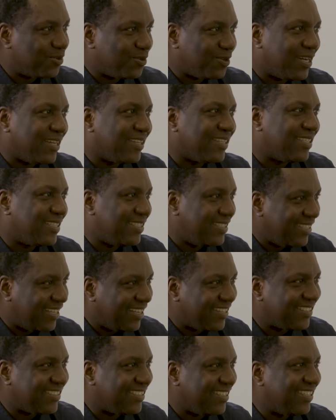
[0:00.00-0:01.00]
So
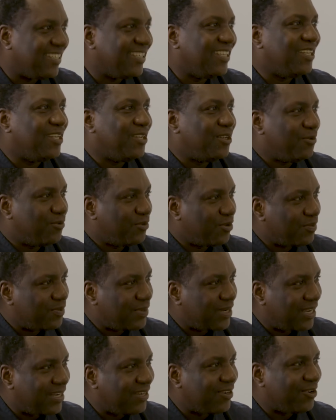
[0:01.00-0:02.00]
I say
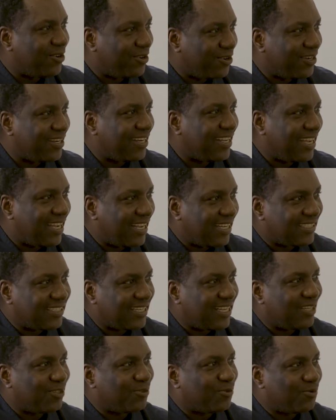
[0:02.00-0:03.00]
from then on, I
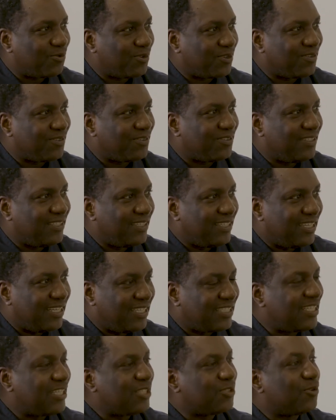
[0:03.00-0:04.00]
started to feel
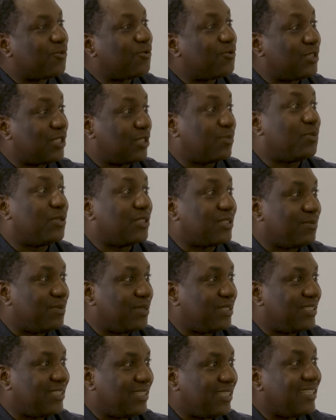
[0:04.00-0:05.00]
a sense of
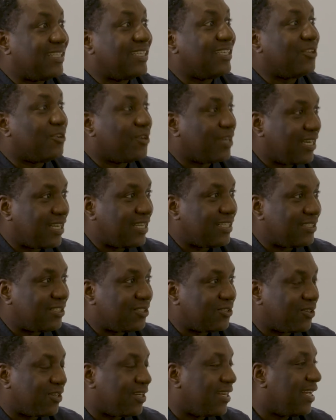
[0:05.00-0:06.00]
responsibility in the
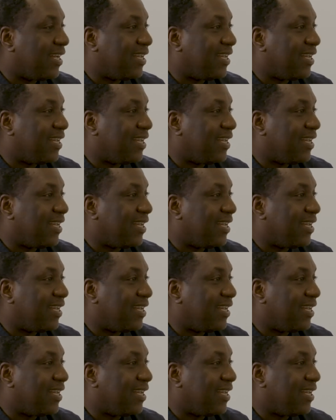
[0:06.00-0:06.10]
organization.